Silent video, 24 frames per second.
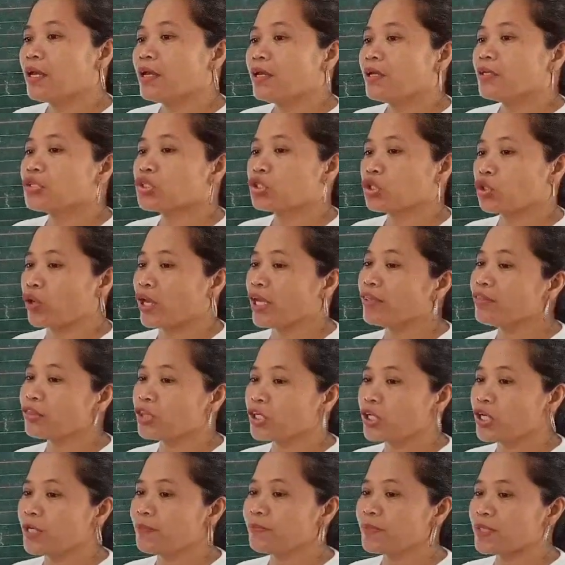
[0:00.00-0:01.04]
So, in
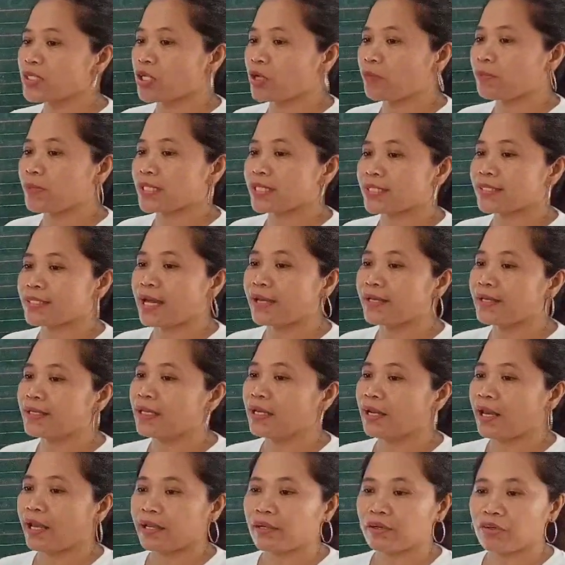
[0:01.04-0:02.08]
terms of the study
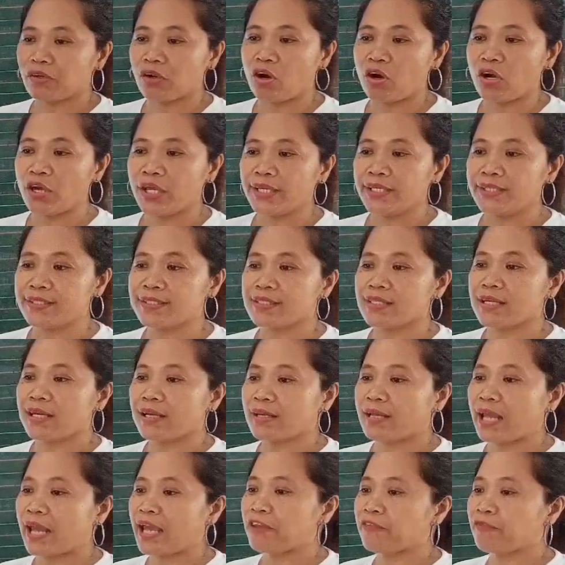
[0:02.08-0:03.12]
like noise,
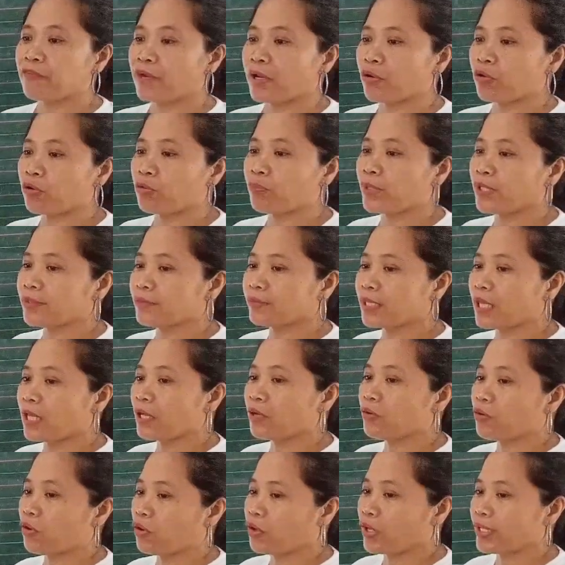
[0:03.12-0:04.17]
the
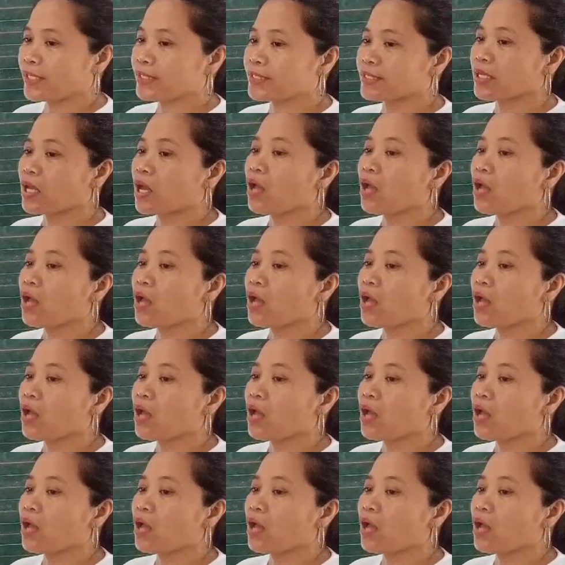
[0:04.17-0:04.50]
environmental noise,